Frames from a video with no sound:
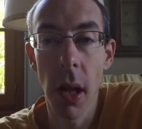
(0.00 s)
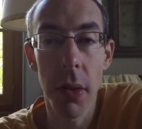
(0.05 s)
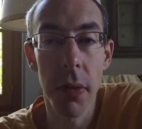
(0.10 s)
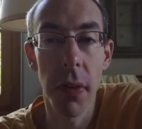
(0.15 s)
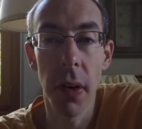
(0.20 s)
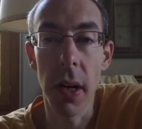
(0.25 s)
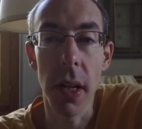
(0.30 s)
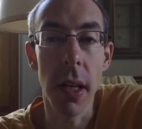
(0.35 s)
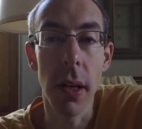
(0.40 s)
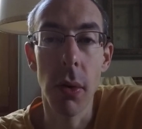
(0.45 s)

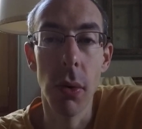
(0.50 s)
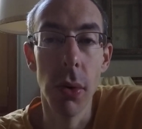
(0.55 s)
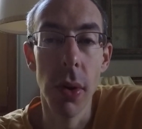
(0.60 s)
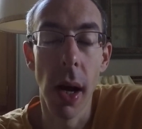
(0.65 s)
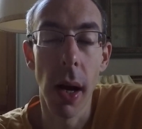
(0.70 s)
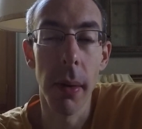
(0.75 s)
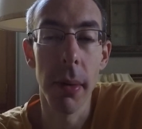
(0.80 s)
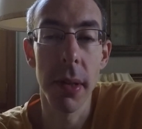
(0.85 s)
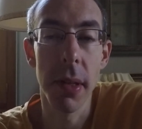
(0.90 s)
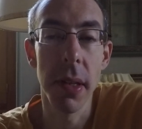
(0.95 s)
very good.
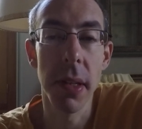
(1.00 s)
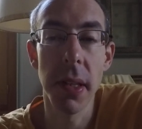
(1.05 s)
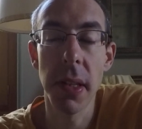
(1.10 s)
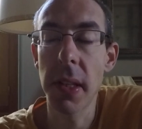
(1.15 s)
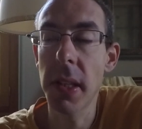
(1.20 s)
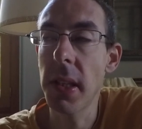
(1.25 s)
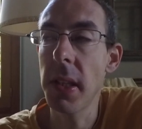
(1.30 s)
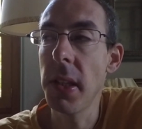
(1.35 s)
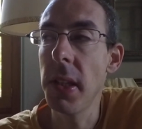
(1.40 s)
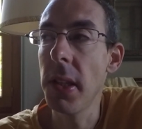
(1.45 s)

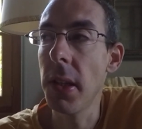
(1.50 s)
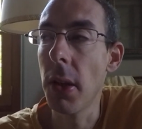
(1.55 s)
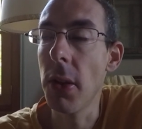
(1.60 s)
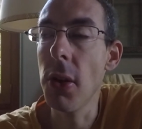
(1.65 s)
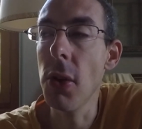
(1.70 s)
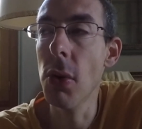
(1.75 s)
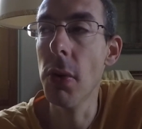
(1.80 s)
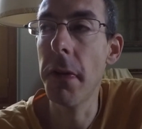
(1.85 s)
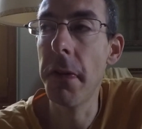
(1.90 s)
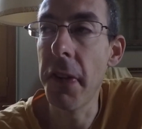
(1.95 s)
This is a
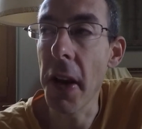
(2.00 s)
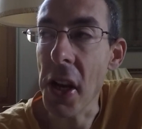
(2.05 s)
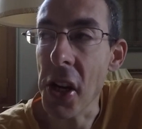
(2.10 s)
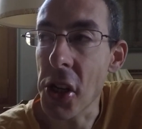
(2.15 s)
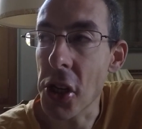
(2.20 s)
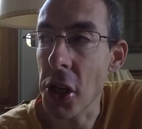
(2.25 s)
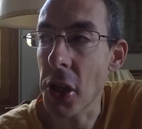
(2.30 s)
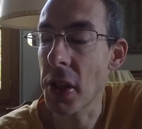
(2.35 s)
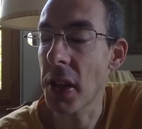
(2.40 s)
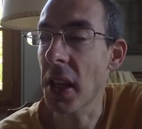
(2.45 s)
new
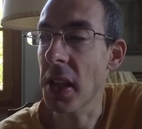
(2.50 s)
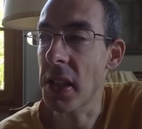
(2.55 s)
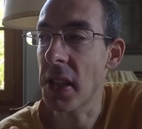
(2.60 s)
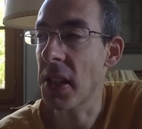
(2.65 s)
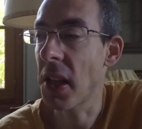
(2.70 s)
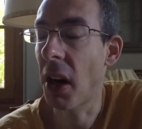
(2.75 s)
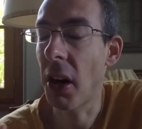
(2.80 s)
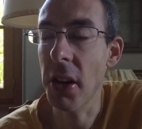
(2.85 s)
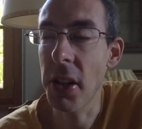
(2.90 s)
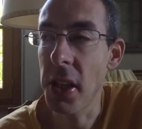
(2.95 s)
fashion that
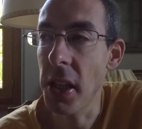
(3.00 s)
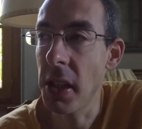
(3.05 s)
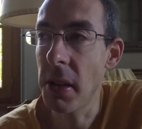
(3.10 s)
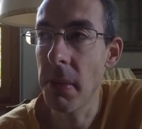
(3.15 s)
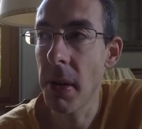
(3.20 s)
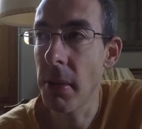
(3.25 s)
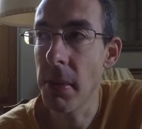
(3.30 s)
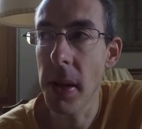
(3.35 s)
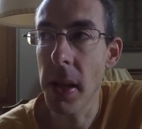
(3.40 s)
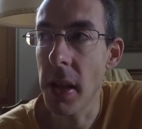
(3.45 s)
started
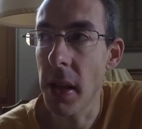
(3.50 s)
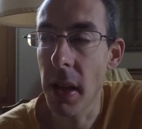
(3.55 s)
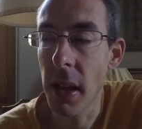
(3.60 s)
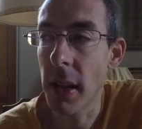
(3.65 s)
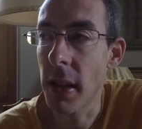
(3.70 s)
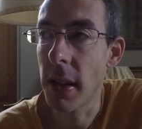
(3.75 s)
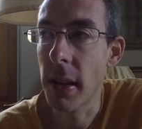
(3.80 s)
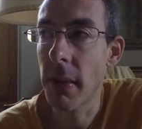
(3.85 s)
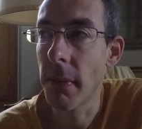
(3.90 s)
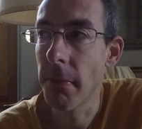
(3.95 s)
maybe
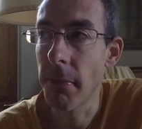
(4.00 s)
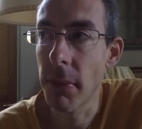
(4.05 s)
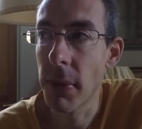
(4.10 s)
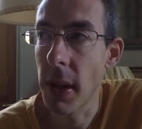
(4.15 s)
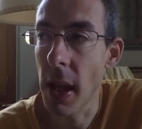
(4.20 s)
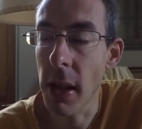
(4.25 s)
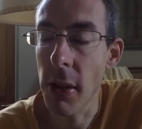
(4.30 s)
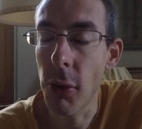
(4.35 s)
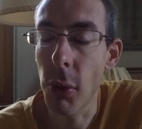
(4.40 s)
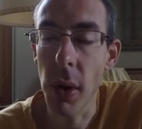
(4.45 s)

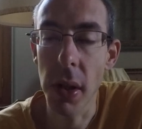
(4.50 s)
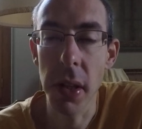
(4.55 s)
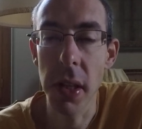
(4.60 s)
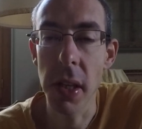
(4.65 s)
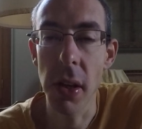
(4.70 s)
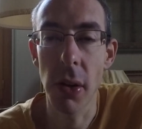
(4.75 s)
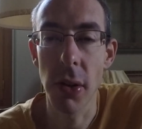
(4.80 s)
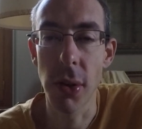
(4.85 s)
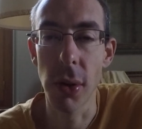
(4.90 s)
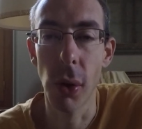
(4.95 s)
10-20
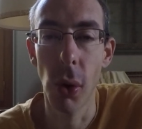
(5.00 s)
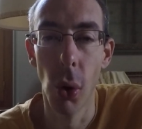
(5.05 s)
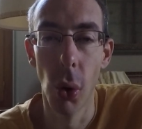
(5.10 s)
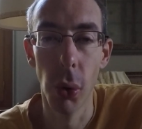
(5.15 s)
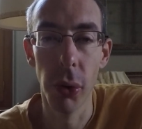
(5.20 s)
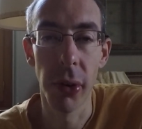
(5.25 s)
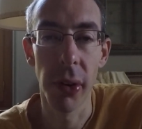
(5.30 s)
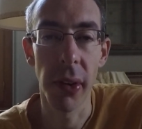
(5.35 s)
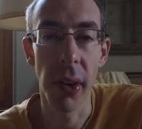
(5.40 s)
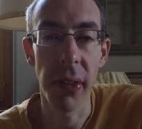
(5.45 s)
years
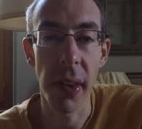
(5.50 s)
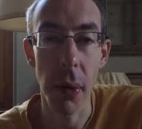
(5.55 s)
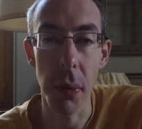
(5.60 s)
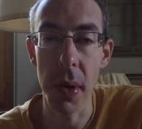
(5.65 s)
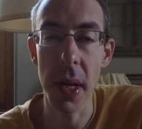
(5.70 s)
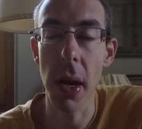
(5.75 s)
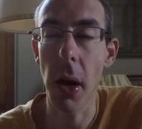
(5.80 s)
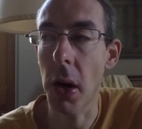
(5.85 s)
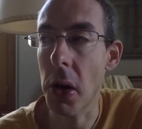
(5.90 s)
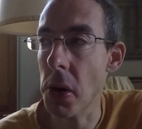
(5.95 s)
ago. So they say,
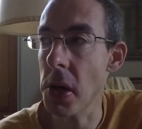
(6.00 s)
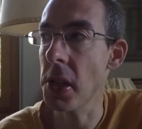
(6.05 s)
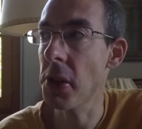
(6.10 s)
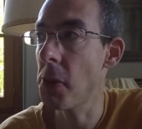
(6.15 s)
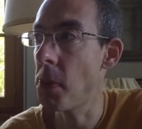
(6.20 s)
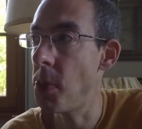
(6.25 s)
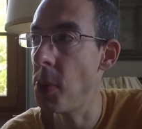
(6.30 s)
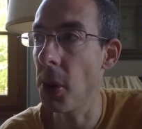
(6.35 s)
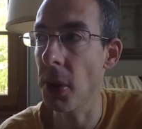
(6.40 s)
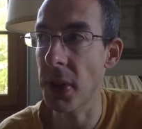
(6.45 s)
we are going to
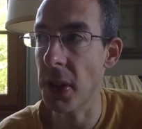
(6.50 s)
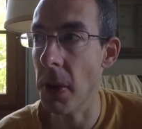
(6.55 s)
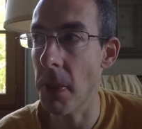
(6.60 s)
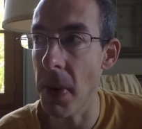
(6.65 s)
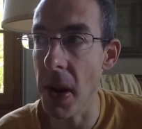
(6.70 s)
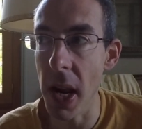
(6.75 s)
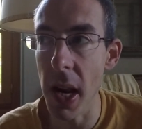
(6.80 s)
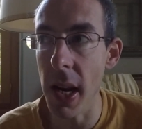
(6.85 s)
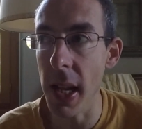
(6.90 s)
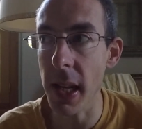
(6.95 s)
build some
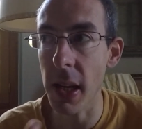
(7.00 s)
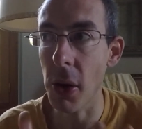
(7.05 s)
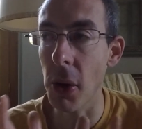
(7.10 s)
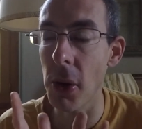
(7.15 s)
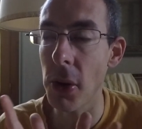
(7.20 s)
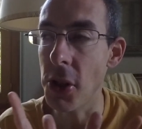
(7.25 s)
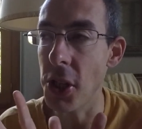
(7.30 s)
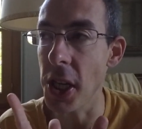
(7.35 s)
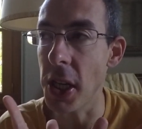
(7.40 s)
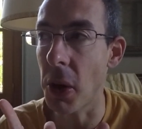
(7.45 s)

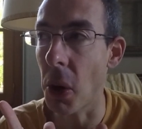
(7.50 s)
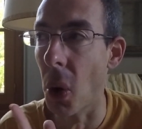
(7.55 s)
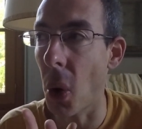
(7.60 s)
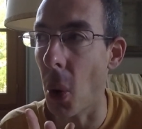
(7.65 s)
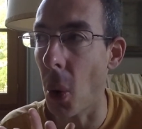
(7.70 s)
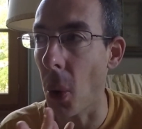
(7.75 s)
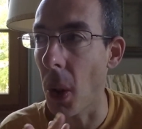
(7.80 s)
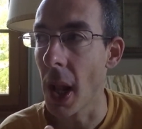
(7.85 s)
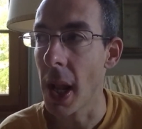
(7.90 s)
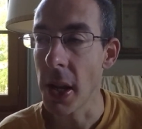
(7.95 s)

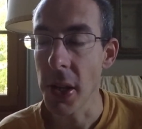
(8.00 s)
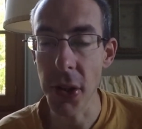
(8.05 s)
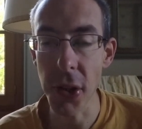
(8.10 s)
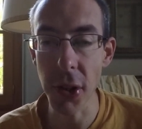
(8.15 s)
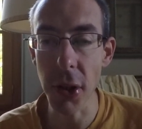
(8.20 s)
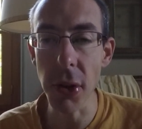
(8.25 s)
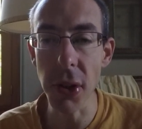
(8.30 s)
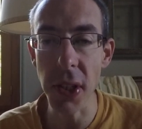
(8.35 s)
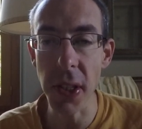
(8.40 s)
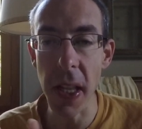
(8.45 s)
ecological,
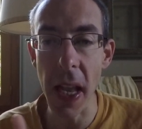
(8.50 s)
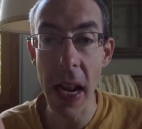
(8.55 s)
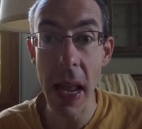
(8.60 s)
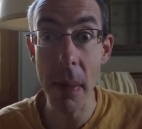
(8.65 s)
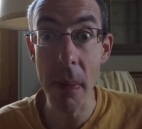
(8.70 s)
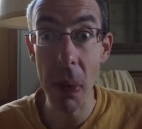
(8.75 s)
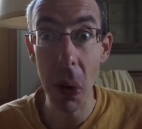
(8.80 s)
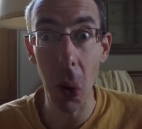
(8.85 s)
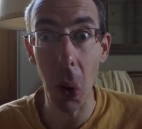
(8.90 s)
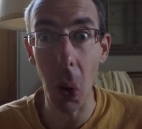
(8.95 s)

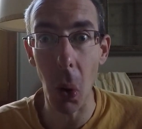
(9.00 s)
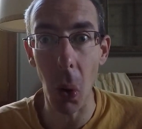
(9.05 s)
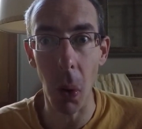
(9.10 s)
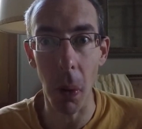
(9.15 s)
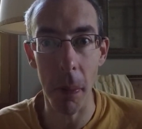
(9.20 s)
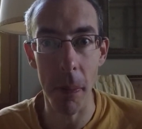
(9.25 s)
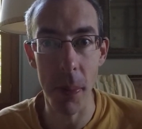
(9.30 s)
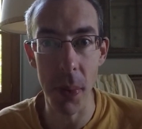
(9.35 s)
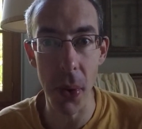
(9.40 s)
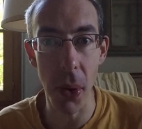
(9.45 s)

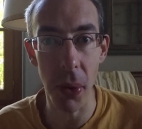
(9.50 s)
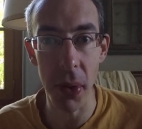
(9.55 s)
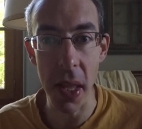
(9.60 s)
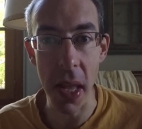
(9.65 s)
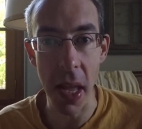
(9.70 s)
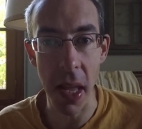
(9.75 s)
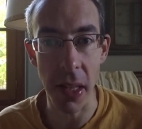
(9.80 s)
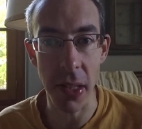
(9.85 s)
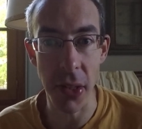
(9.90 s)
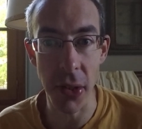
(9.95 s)
sustainable
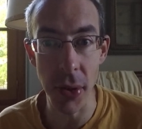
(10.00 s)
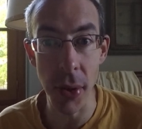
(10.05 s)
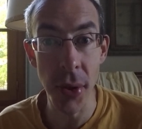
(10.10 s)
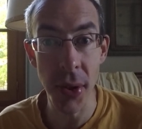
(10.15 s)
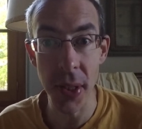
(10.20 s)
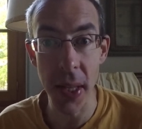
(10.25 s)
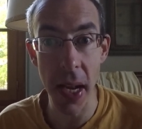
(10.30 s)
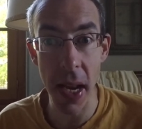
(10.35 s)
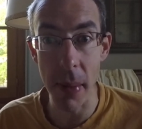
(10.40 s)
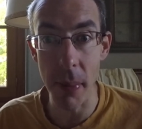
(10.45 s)
buildings,
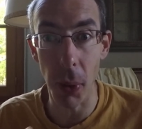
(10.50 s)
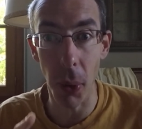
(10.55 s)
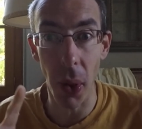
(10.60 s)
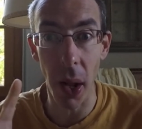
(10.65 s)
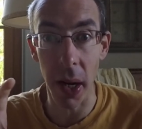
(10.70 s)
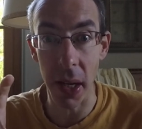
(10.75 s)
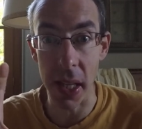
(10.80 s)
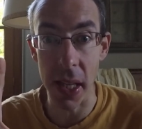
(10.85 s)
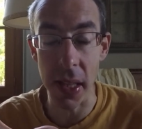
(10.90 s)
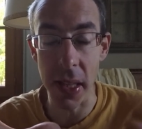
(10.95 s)
sustainable
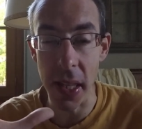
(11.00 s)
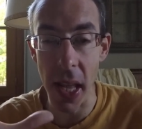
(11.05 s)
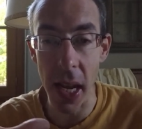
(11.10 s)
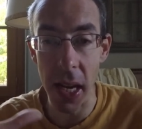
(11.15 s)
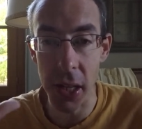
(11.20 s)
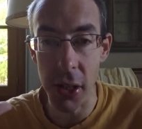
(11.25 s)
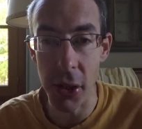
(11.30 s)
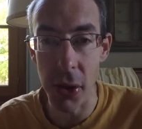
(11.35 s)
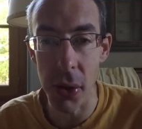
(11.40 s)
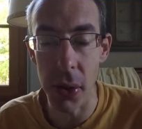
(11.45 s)

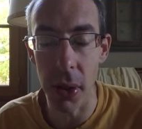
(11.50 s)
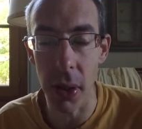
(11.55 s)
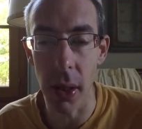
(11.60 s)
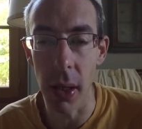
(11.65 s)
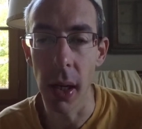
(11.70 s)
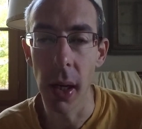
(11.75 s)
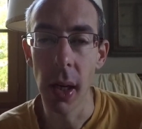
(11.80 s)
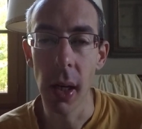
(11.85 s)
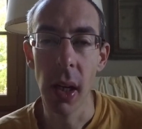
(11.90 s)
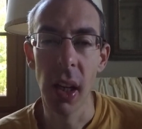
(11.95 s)
architecture.